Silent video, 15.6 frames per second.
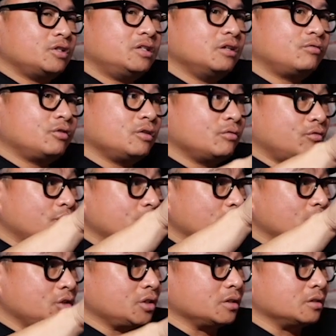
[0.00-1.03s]
different
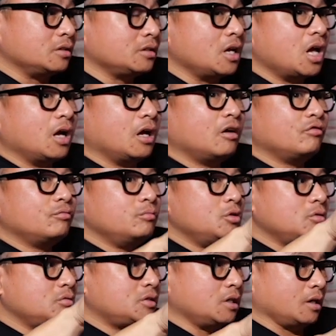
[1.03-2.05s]
versions of
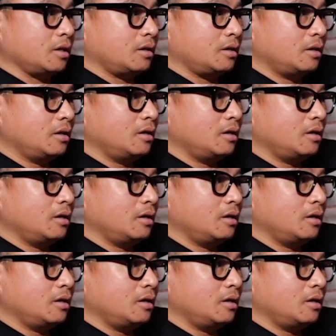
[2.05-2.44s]
music.